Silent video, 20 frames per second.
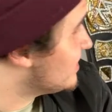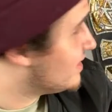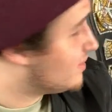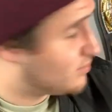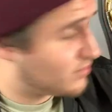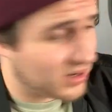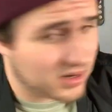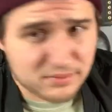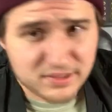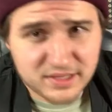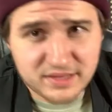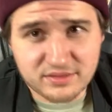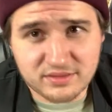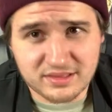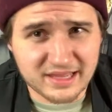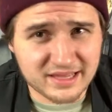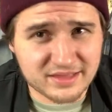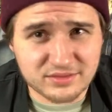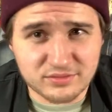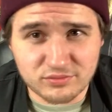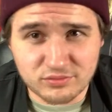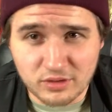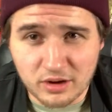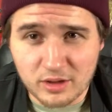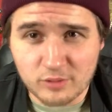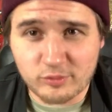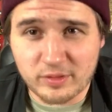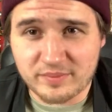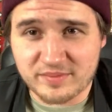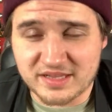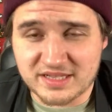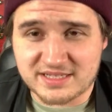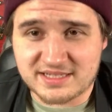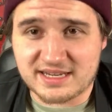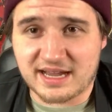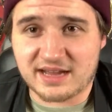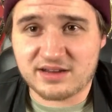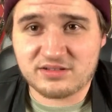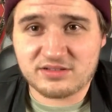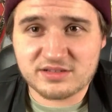Probably like the Raw Women's
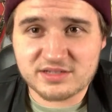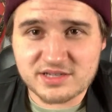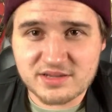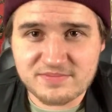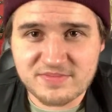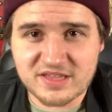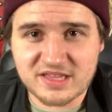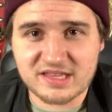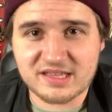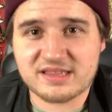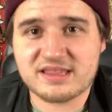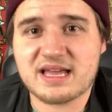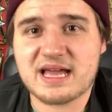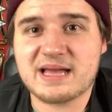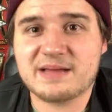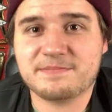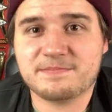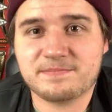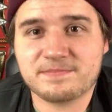title or something like that.